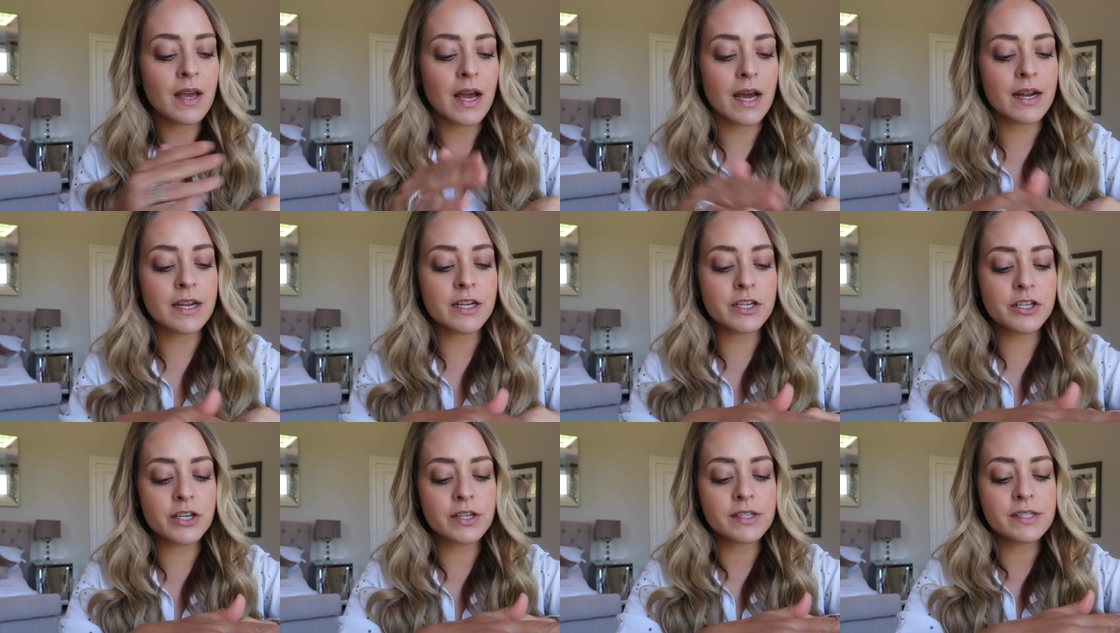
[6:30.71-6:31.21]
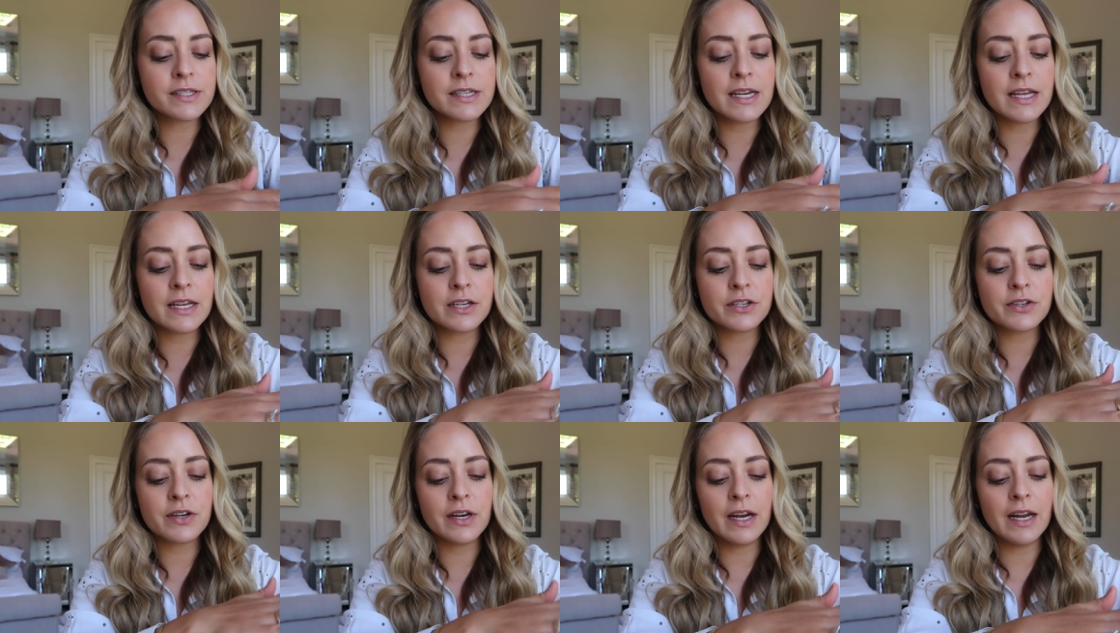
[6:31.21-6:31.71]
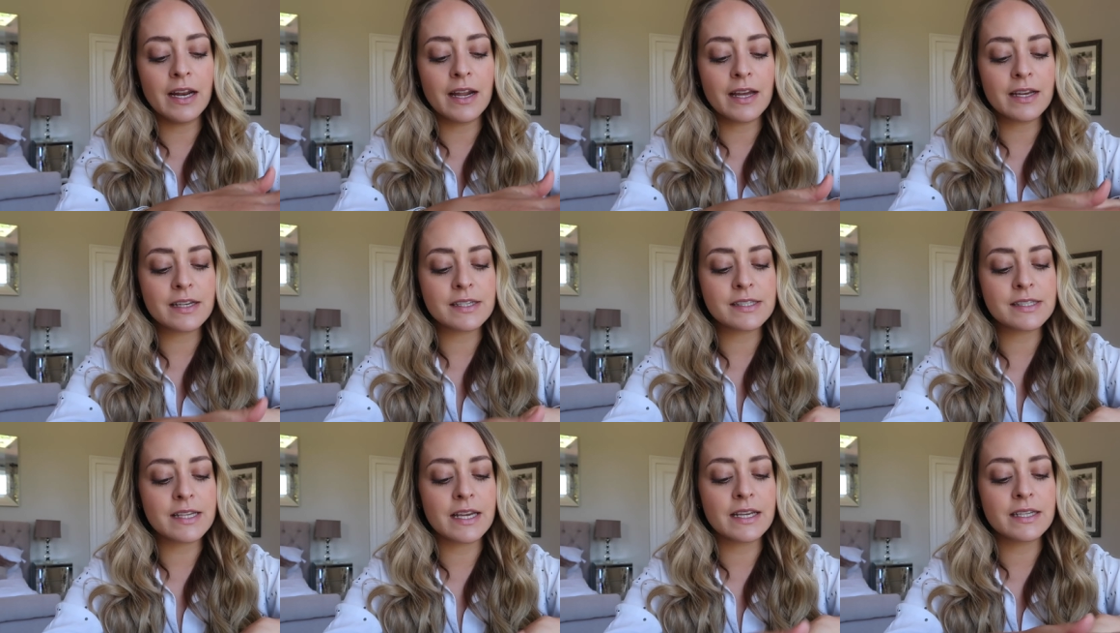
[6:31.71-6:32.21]
and it just literally
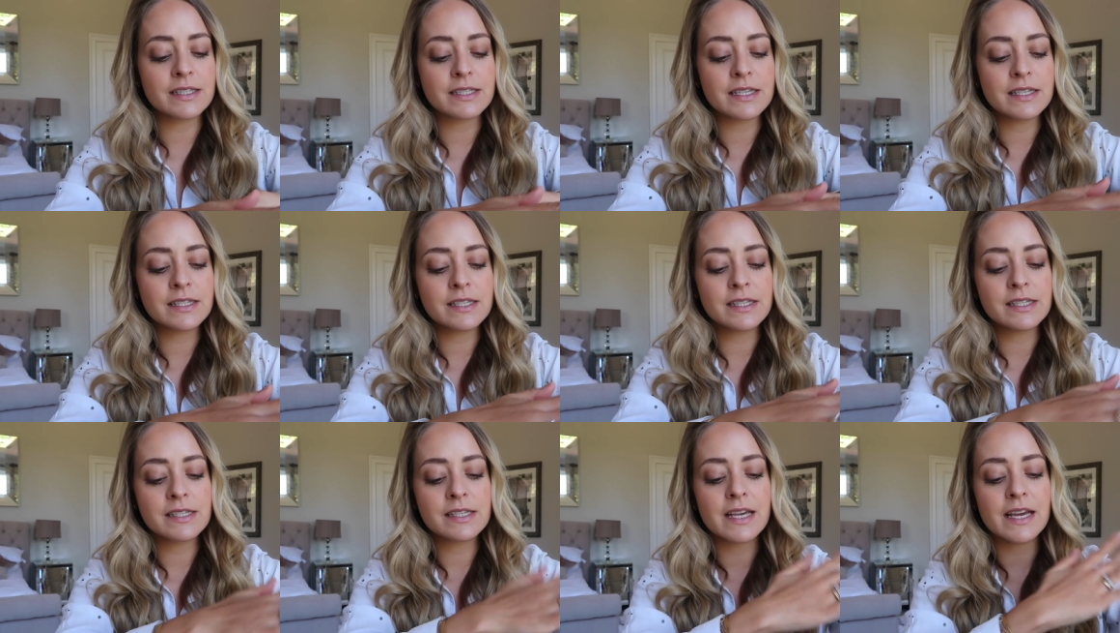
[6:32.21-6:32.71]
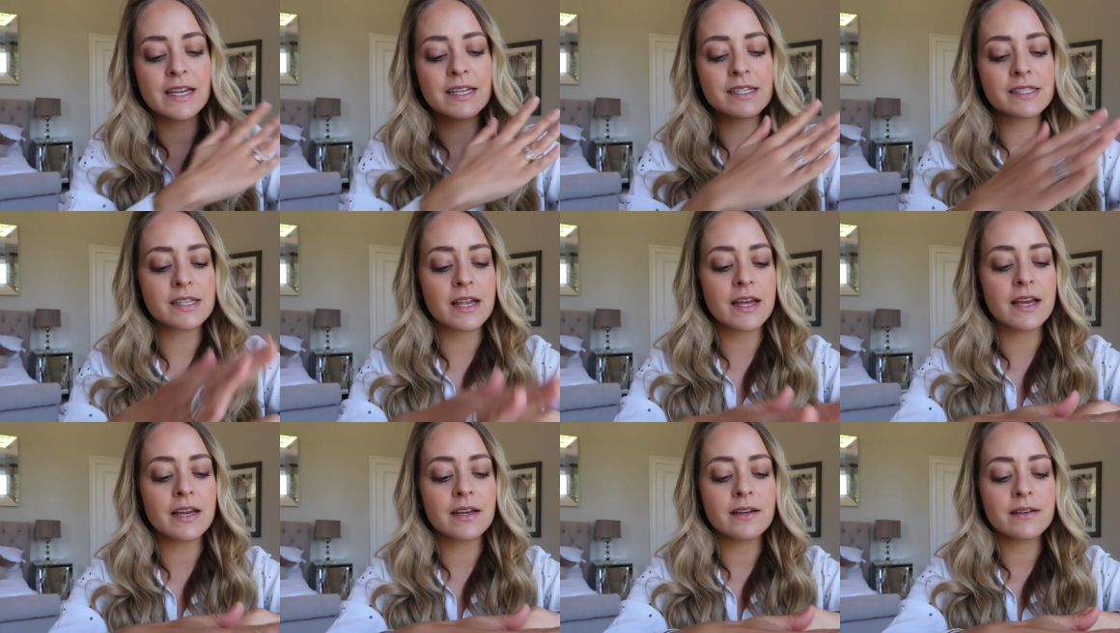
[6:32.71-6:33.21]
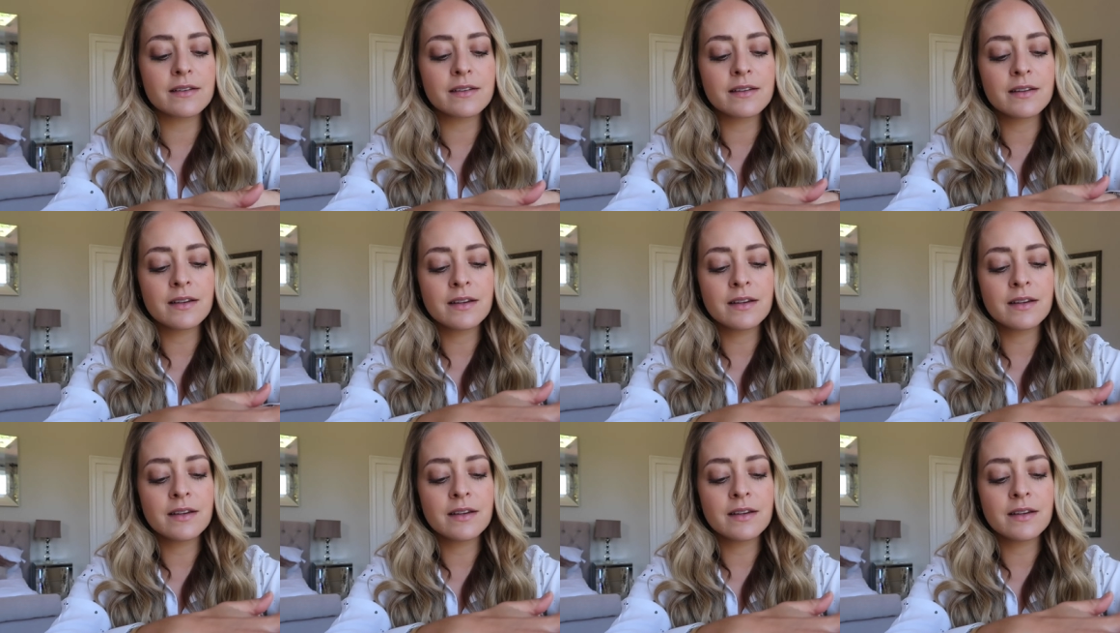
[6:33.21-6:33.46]
like sinks into the skin. It's like